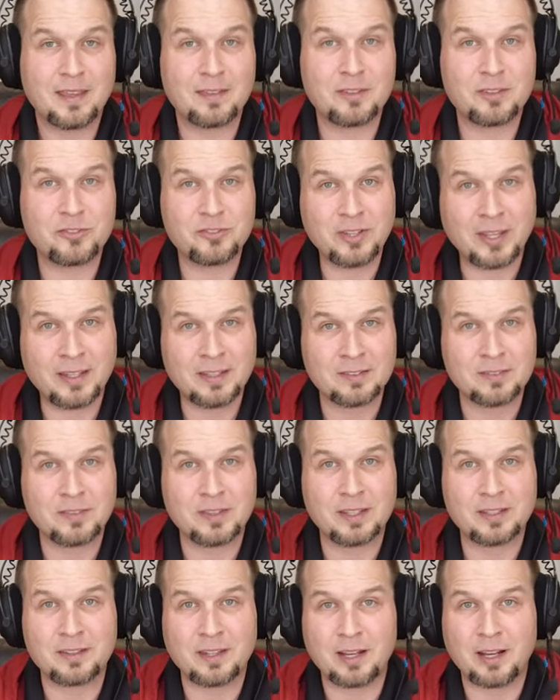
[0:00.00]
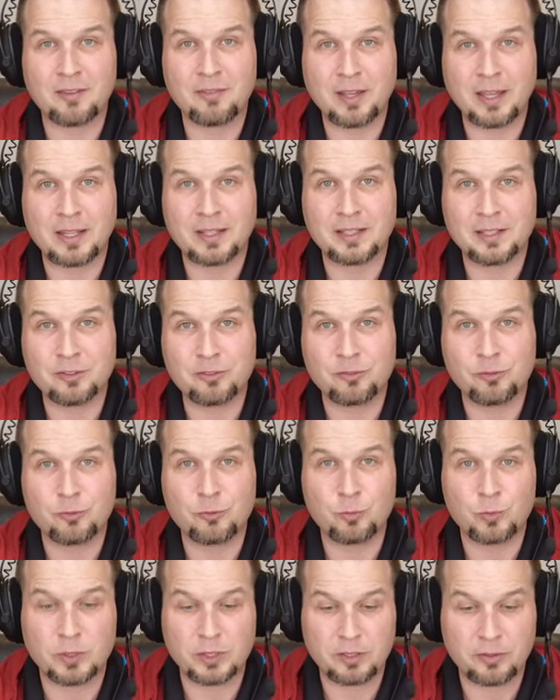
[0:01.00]
And the second thing that I've had
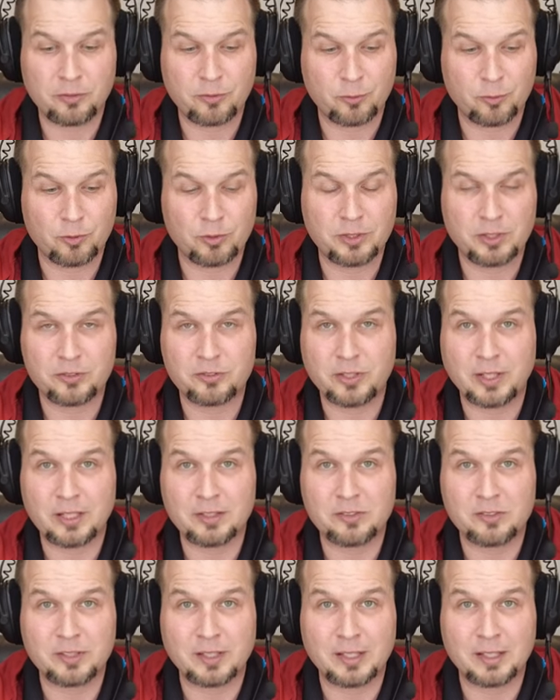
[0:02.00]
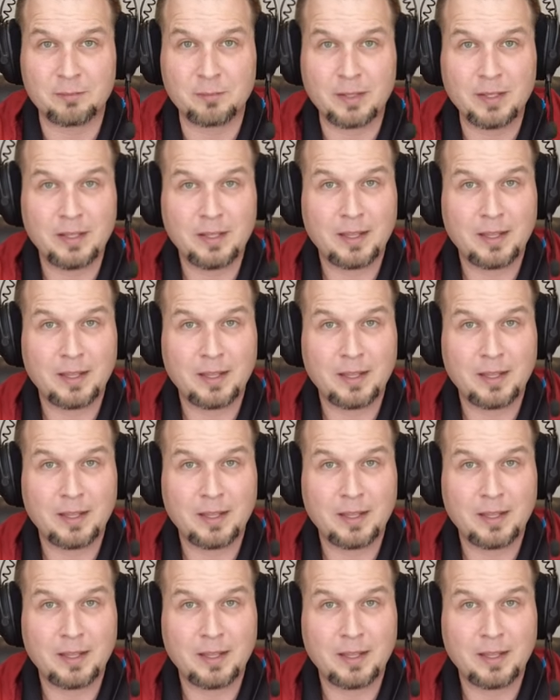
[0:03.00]
issues with on this headset